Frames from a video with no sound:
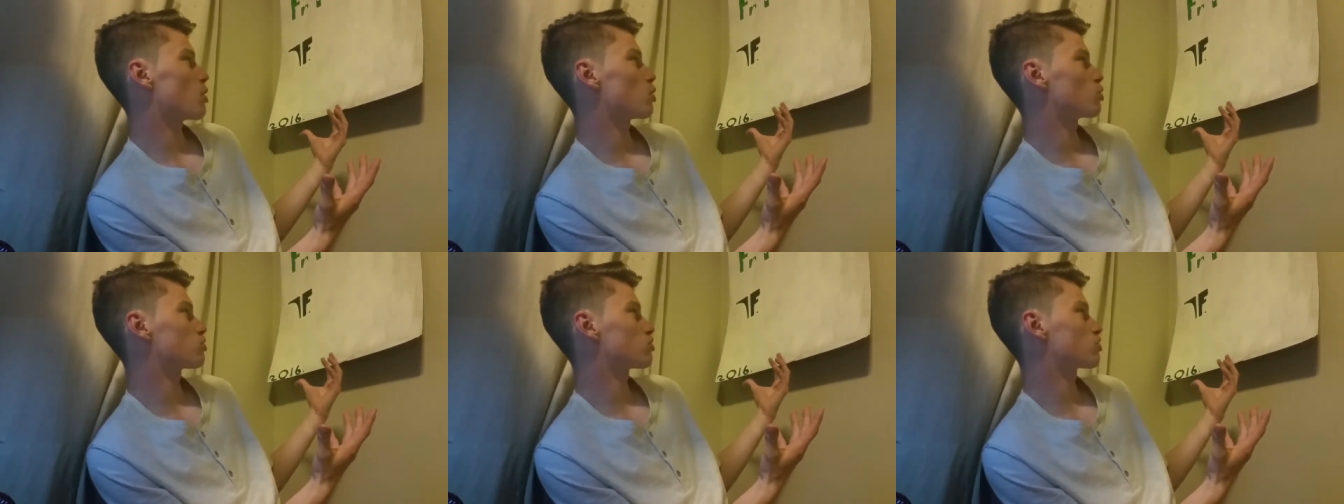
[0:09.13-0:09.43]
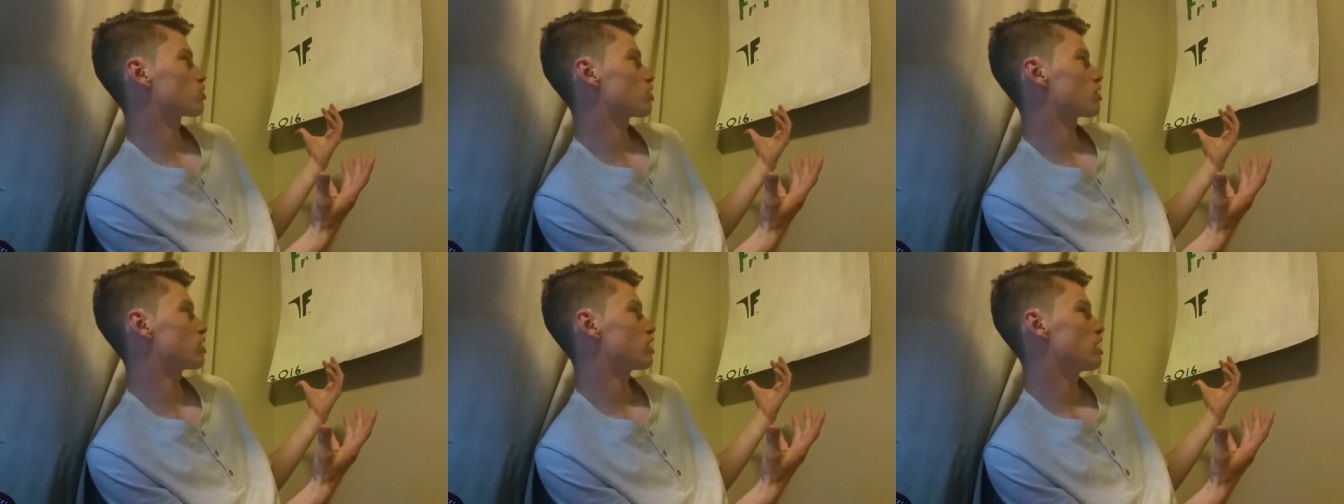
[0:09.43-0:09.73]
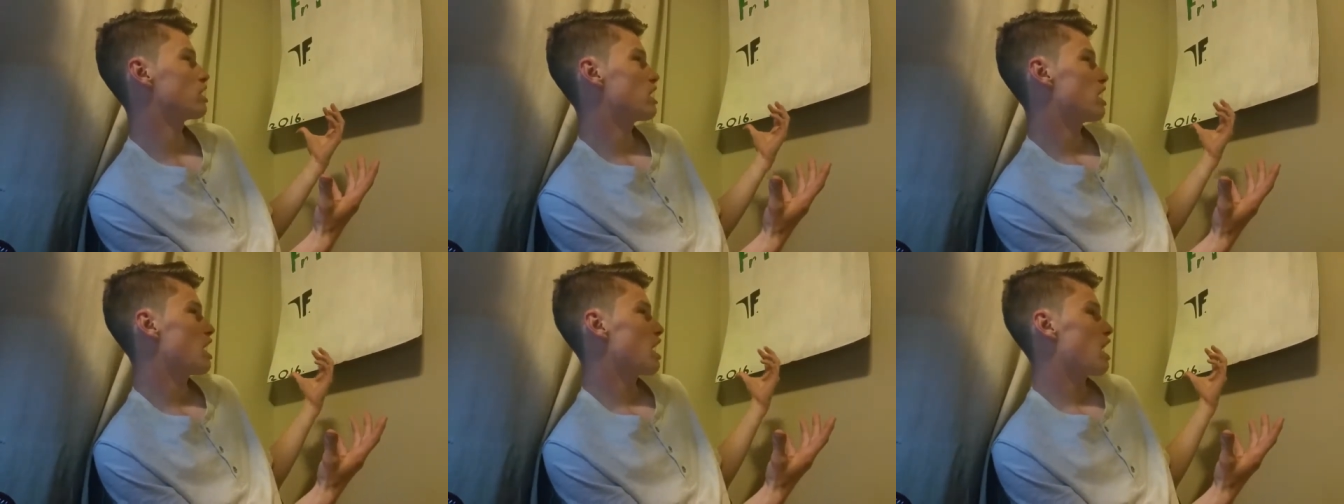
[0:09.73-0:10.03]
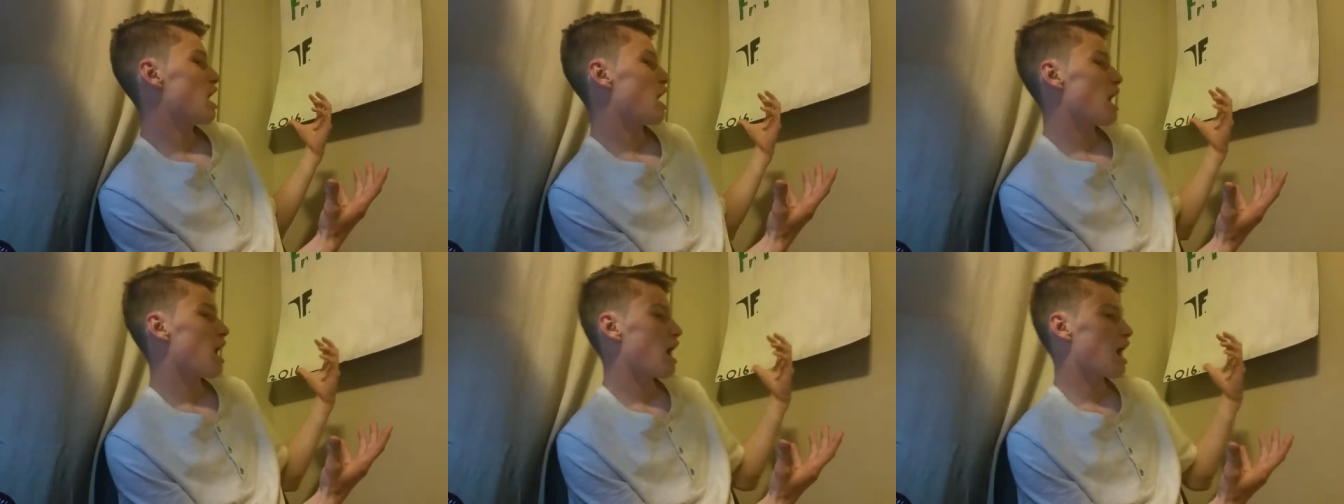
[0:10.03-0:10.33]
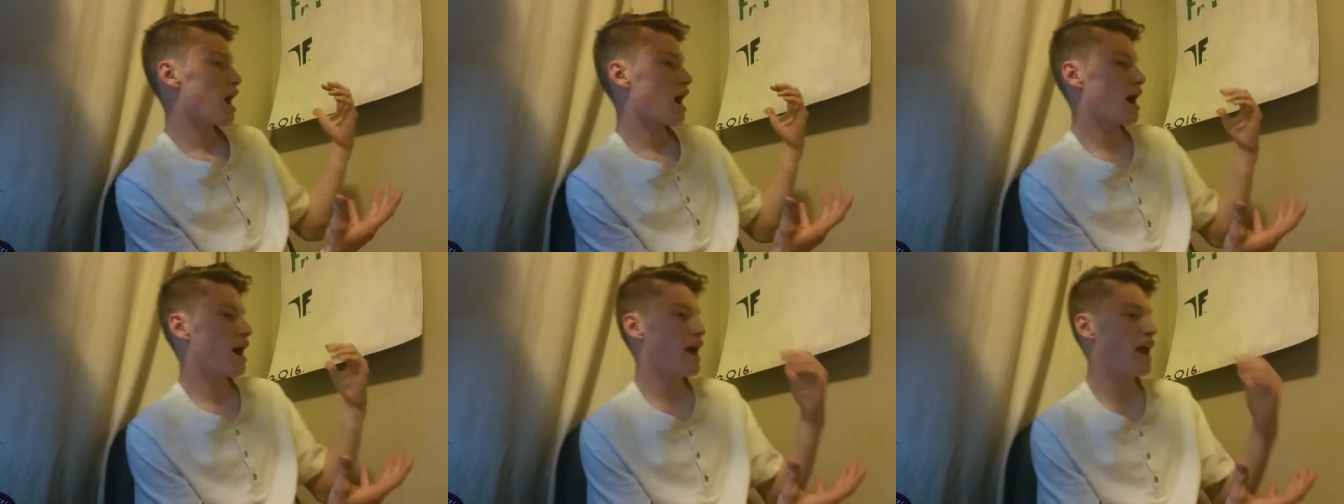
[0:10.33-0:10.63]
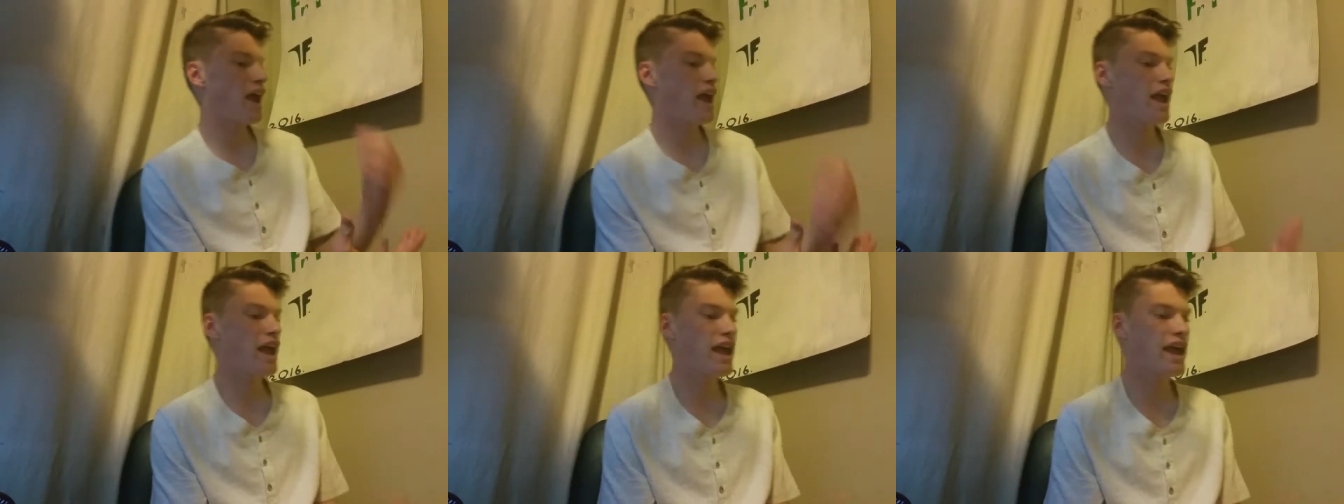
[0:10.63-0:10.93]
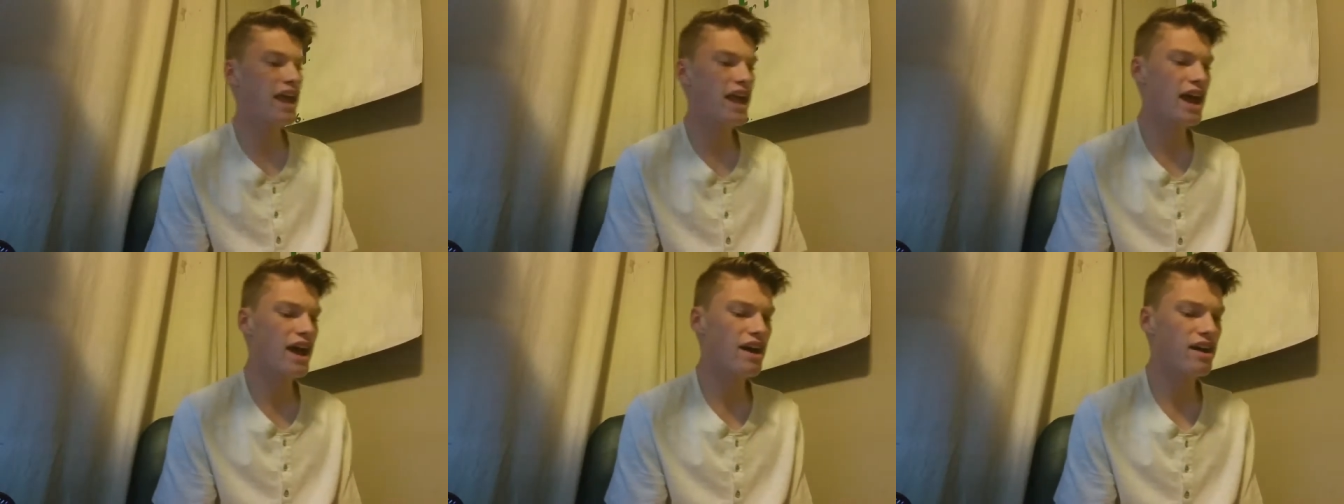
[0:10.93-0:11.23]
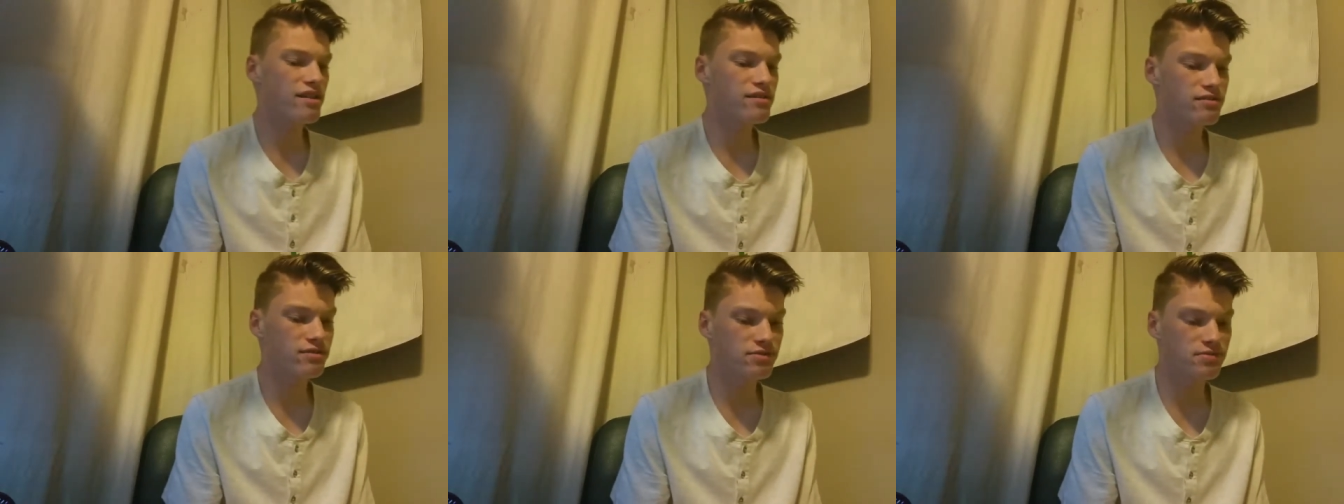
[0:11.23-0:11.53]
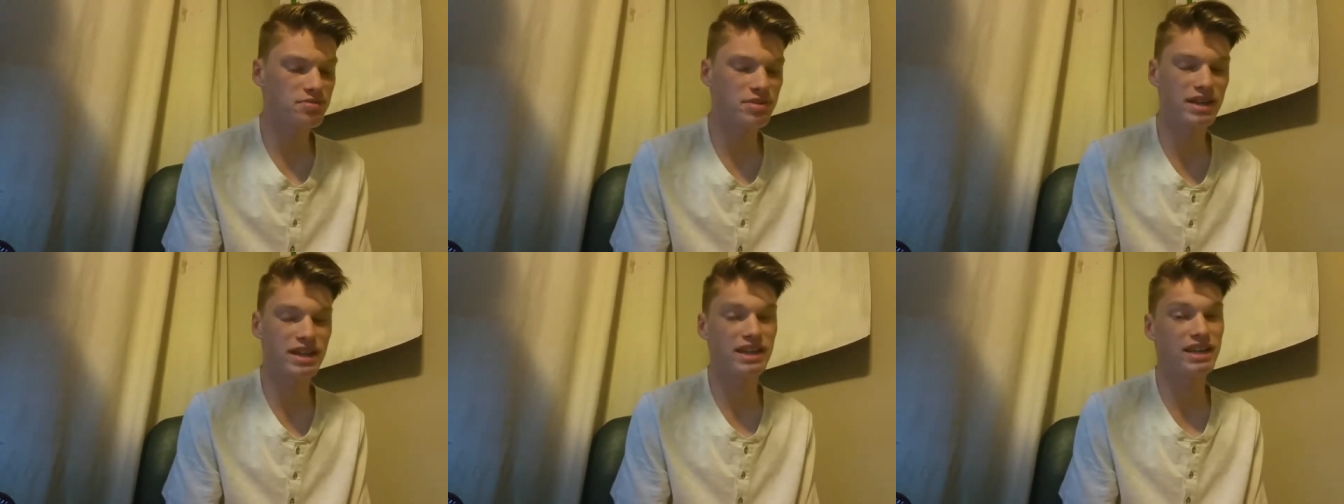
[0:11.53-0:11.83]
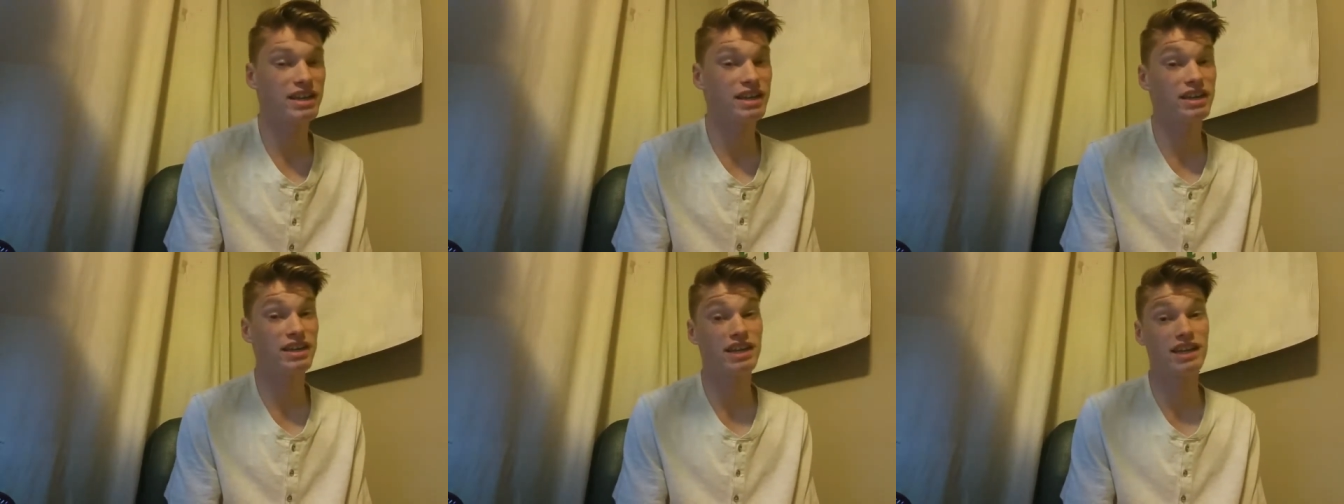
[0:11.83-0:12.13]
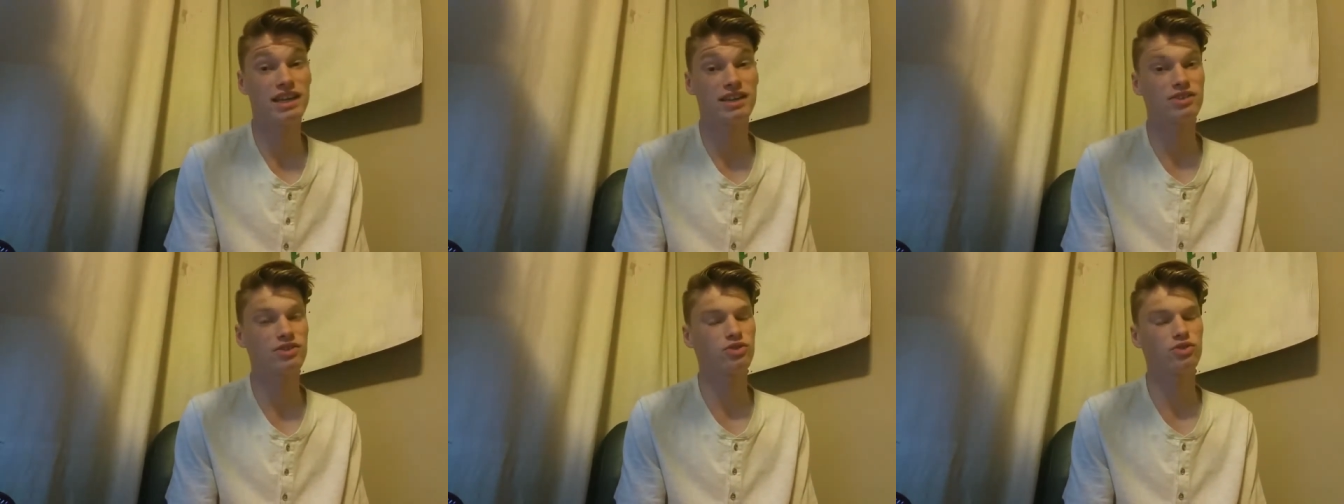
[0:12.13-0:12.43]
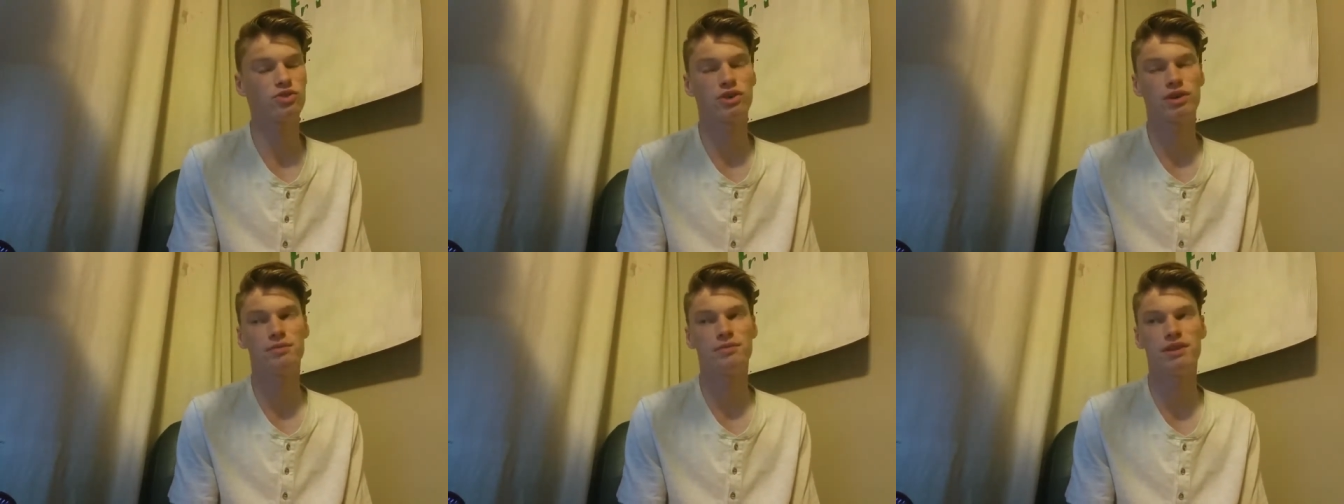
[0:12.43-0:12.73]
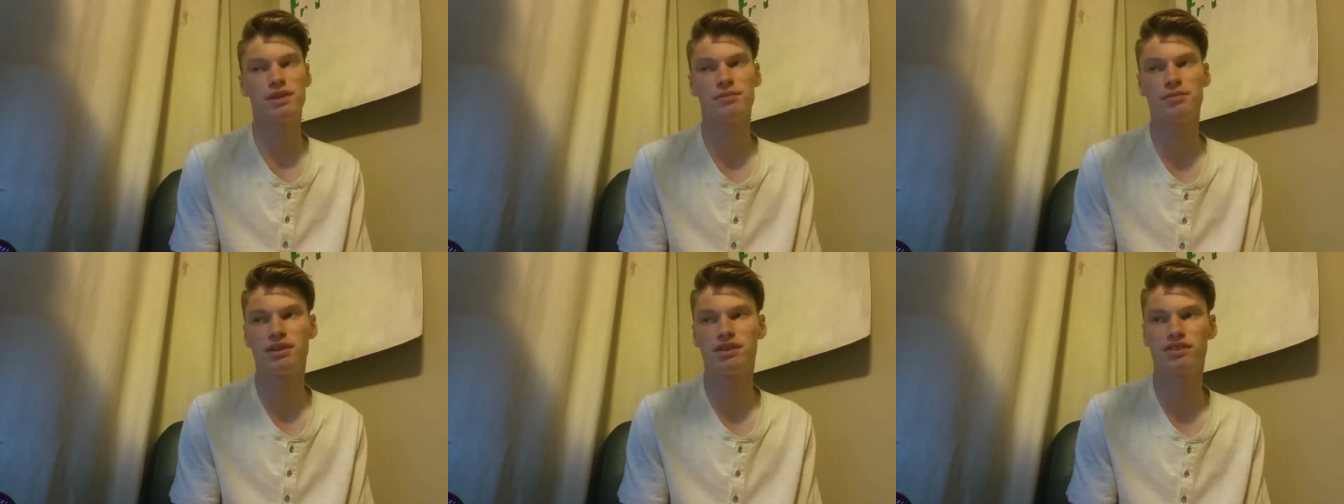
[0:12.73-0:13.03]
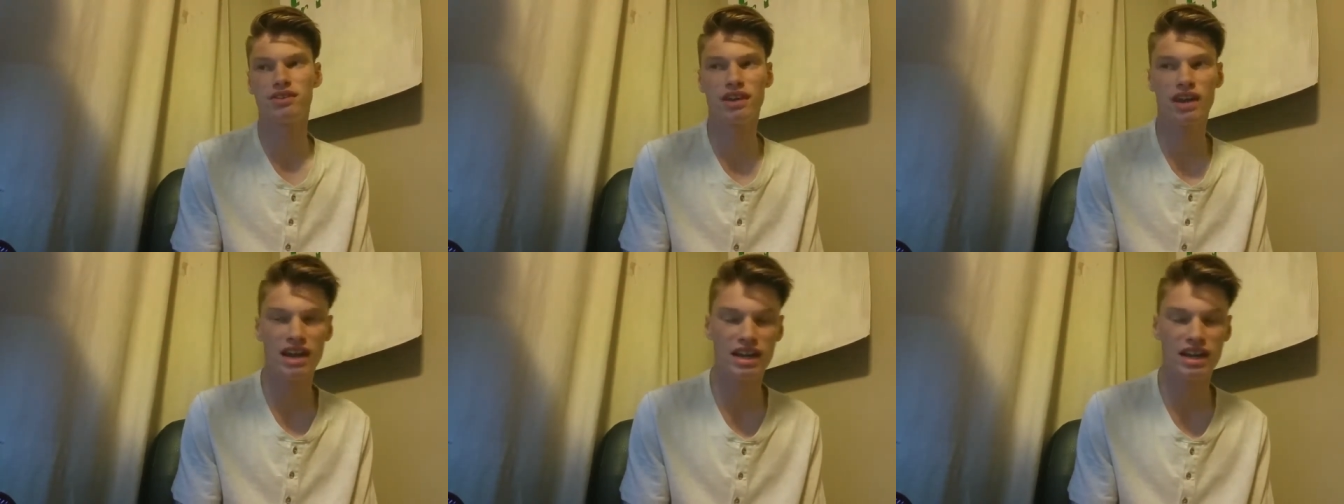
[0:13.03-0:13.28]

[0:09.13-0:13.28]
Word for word: poster. I have been extremely busy.